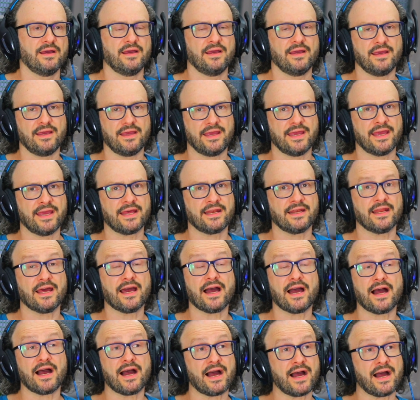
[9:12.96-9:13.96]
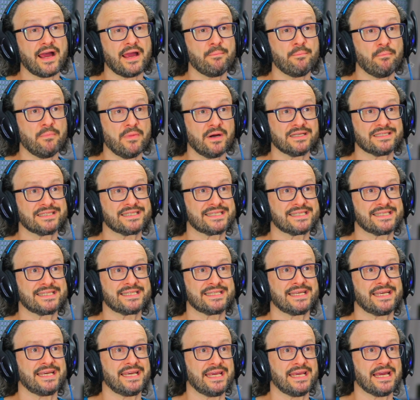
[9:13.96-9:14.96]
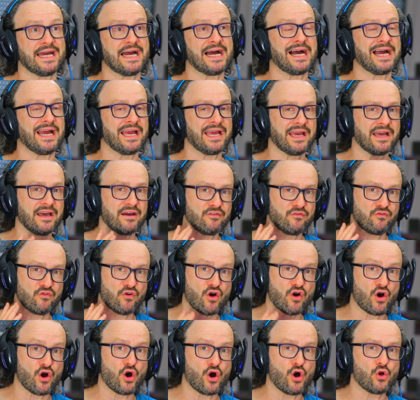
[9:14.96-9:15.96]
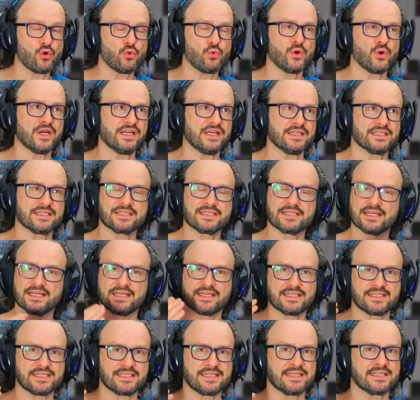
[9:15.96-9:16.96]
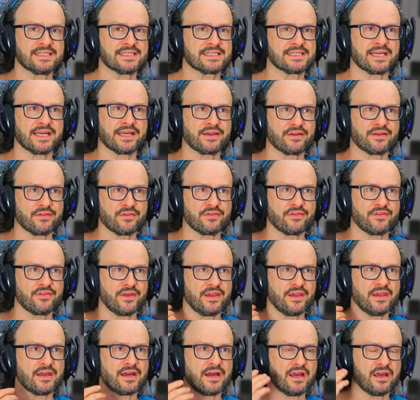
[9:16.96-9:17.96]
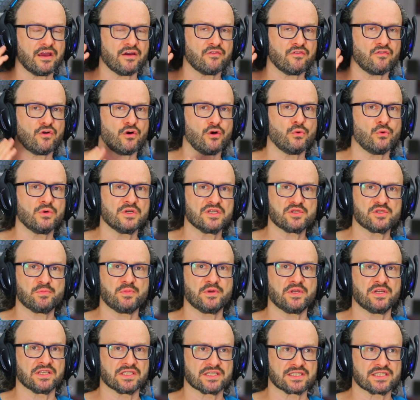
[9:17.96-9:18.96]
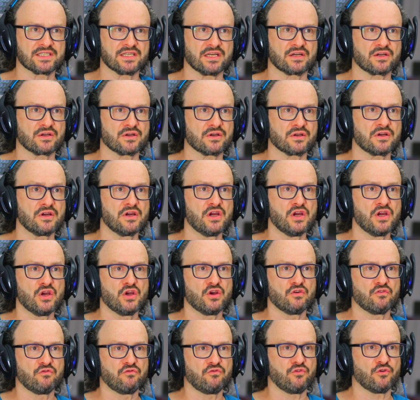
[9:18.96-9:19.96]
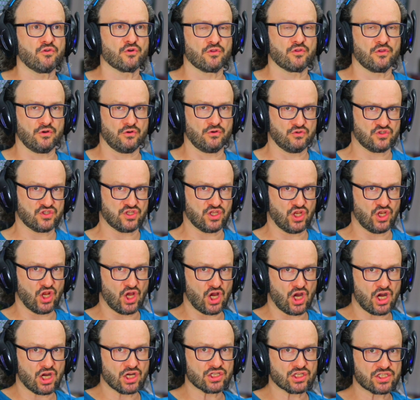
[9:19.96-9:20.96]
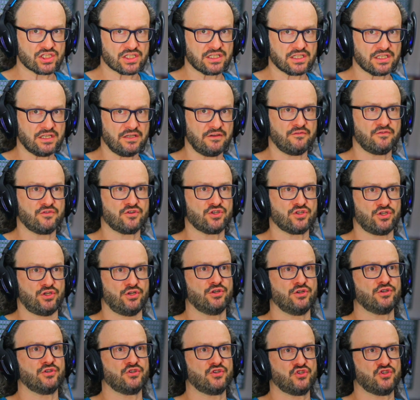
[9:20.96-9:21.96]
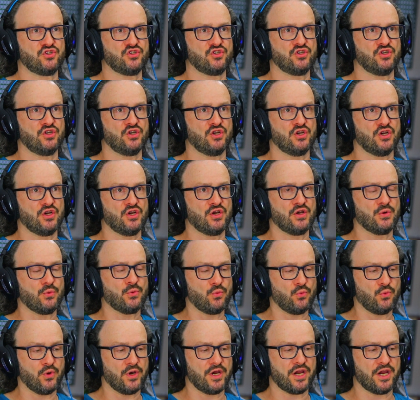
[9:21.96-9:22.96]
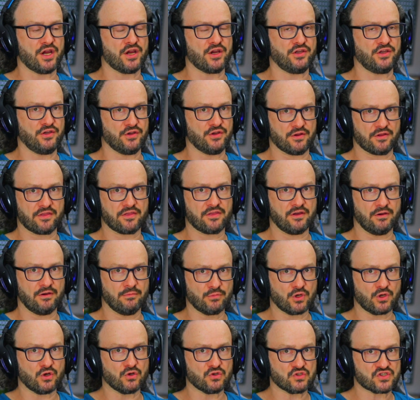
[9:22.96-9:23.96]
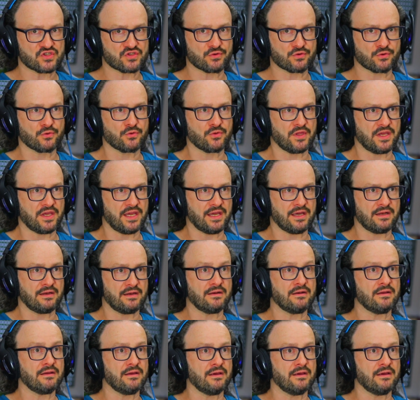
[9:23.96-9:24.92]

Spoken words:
And I must say, I have always, since I can think, I have always been a sucker for those long sleeve shirts where your thumb goes through the end.